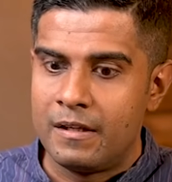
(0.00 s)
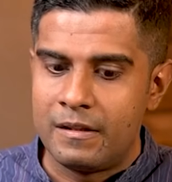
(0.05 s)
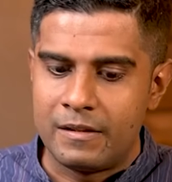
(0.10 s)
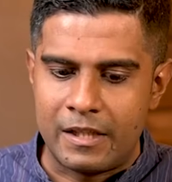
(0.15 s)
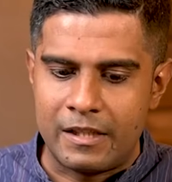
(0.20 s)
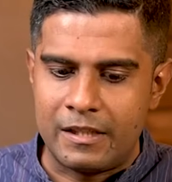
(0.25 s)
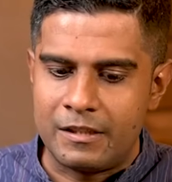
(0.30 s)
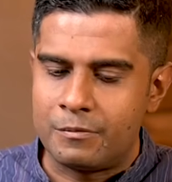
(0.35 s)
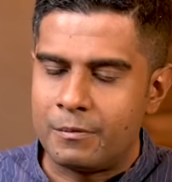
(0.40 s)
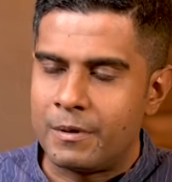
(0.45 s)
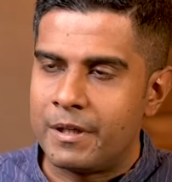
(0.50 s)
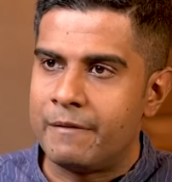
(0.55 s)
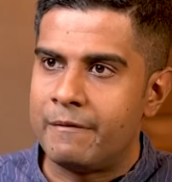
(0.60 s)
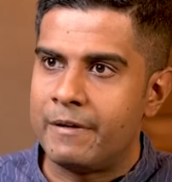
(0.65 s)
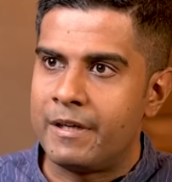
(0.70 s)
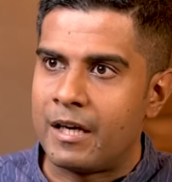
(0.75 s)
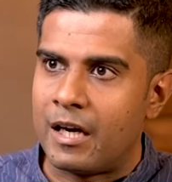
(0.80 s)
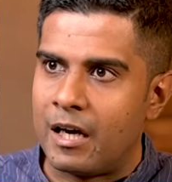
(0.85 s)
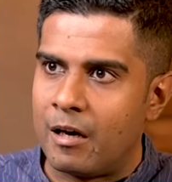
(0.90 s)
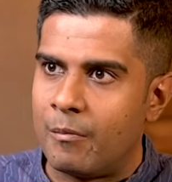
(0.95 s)
That is why
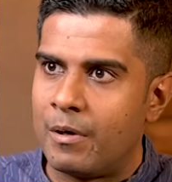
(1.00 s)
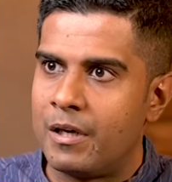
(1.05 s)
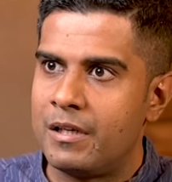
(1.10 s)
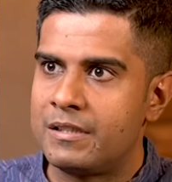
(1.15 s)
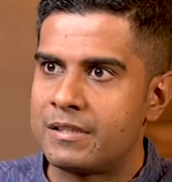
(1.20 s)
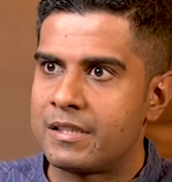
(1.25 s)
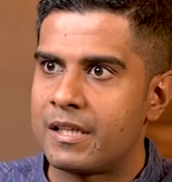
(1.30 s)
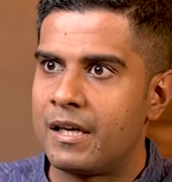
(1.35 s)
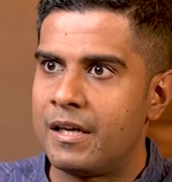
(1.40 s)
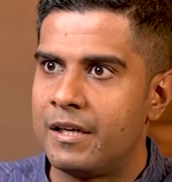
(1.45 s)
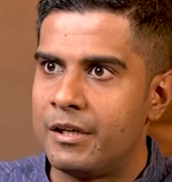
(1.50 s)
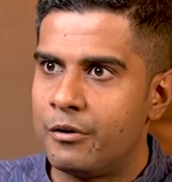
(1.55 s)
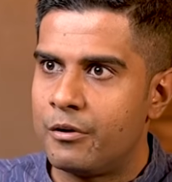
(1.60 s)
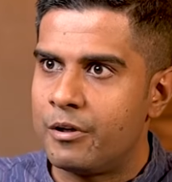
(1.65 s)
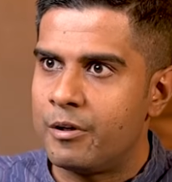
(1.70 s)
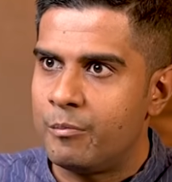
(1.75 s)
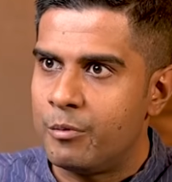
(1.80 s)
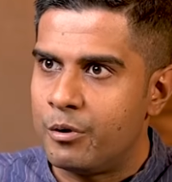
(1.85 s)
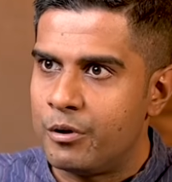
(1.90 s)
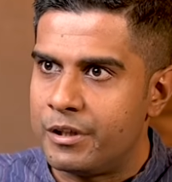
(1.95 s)
when ama is high, your
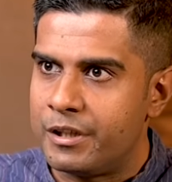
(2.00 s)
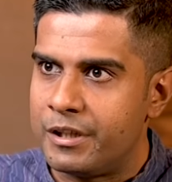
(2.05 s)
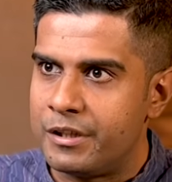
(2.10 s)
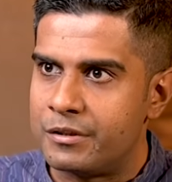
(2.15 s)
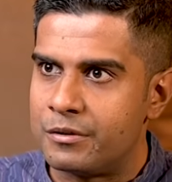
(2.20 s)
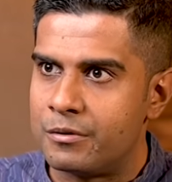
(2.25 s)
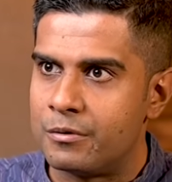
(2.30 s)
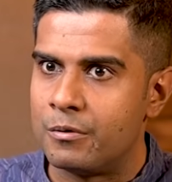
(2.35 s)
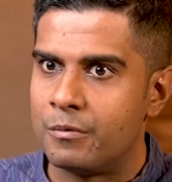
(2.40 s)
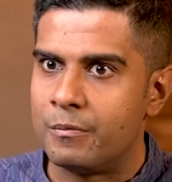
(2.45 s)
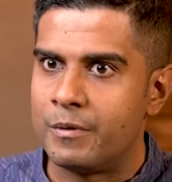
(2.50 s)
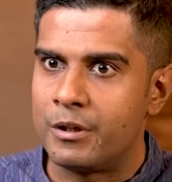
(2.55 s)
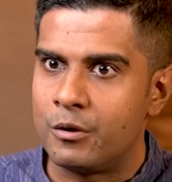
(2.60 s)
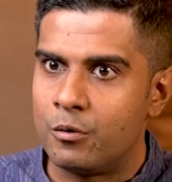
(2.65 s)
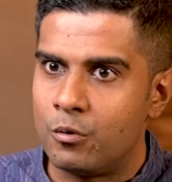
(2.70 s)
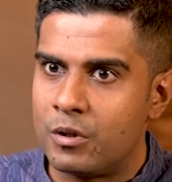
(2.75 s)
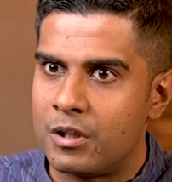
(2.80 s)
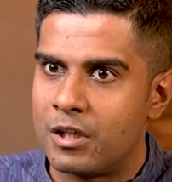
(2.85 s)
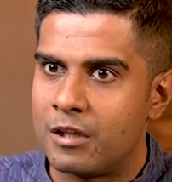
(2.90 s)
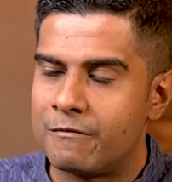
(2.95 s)
immunity is low. When
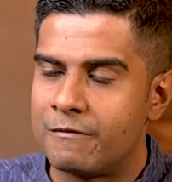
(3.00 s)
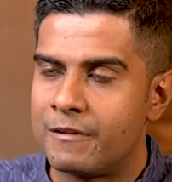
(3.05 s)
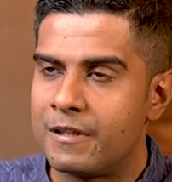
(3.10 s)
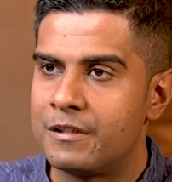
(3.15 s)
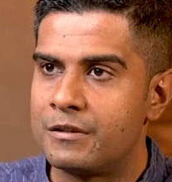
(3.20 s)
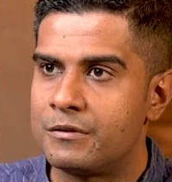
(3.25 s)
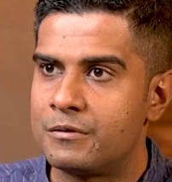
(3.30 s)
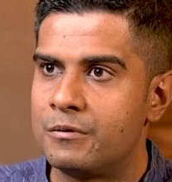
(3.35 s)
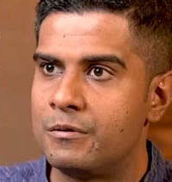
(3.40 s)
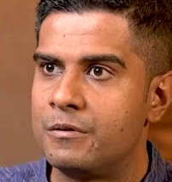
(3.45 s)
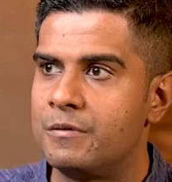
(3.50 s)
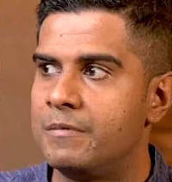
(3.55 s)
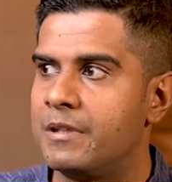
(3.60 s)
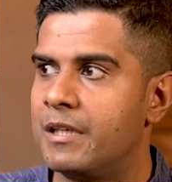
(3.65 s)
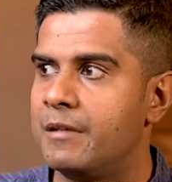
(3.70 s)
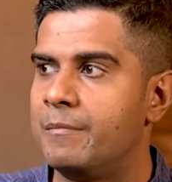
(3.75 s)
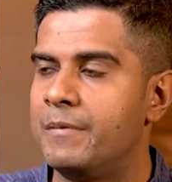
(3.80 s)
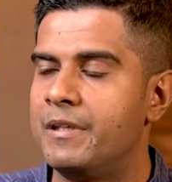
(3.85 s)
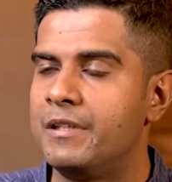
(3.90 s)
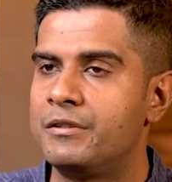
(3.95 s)
good kapha is good,
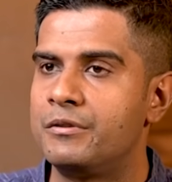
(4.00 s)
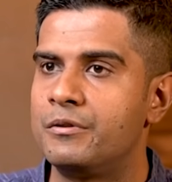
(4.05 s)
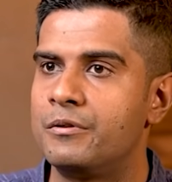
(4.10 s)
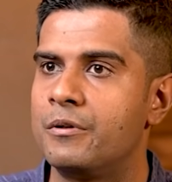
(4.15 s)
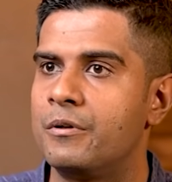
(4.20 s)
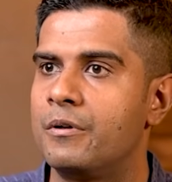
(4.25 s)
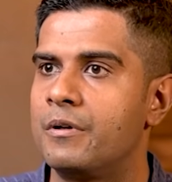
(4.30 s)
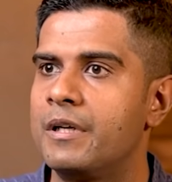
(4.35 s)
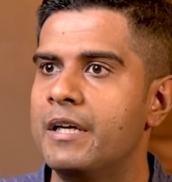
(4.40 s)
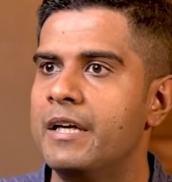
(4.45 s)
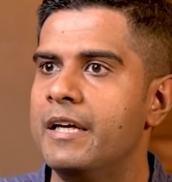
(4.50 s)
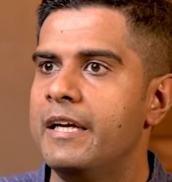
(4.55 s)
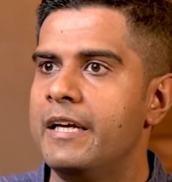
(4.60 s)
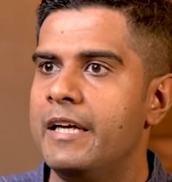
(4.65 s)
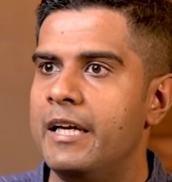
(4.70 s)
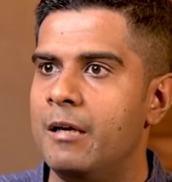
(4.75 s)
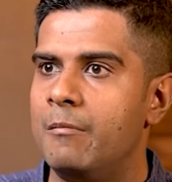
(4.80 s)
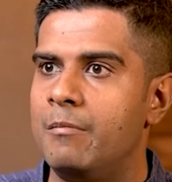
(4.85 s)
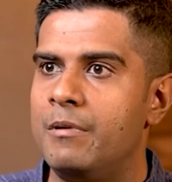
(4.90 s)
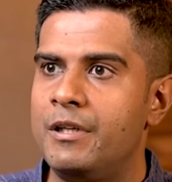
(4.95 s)
that means your
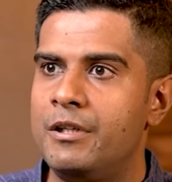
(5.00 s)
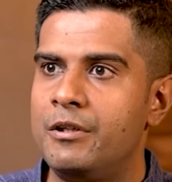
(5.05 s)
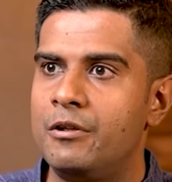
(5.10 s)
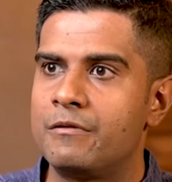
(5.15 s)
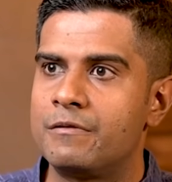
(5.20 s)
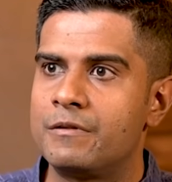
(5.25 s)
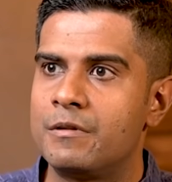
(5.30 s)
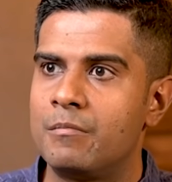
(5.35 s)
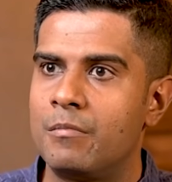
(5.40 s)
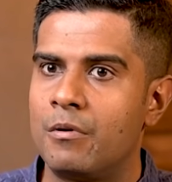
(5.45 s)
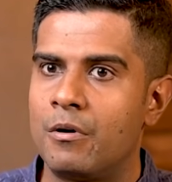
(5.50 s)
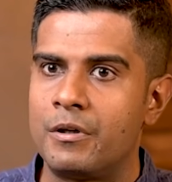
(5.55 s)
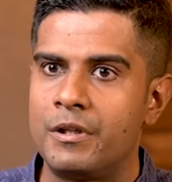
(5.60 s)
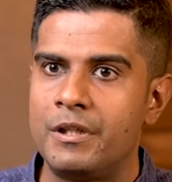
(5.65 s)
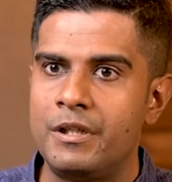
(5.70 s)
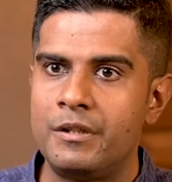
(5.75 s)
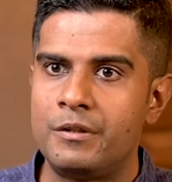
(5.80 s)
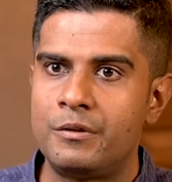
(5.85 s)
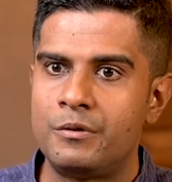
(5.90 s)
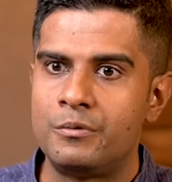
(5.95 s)
ability of the
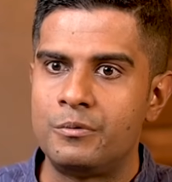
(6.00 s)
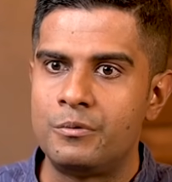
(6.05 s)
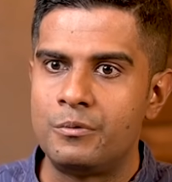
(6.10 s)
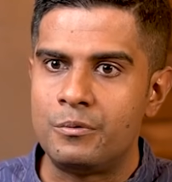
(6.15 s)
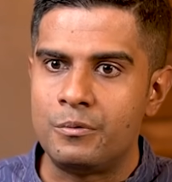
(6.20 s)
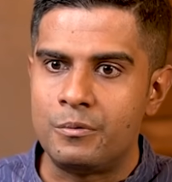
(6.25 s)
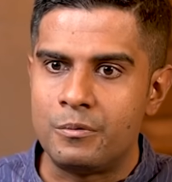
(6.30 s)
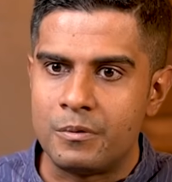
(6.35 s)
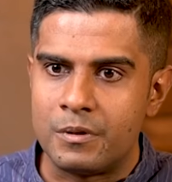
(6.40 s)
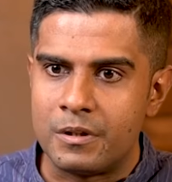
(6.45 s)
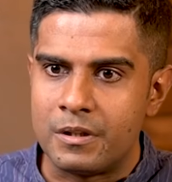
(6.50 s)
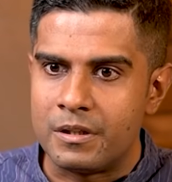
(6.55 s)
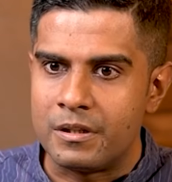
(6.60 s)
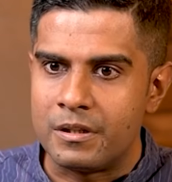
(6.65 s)
body to